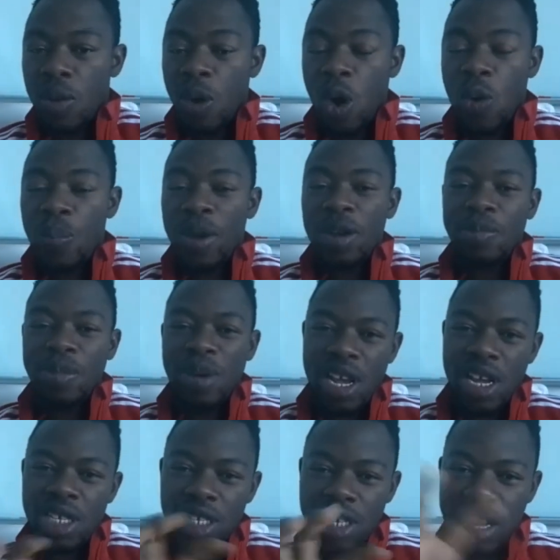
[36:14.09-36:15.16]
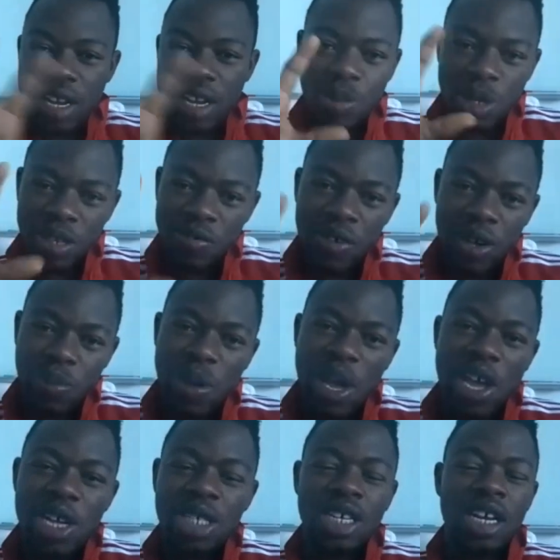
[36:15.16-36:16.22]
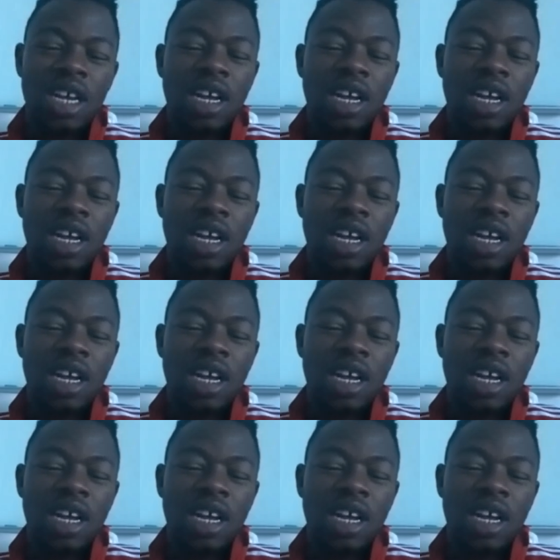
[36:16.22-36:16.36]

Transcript: open page like specific page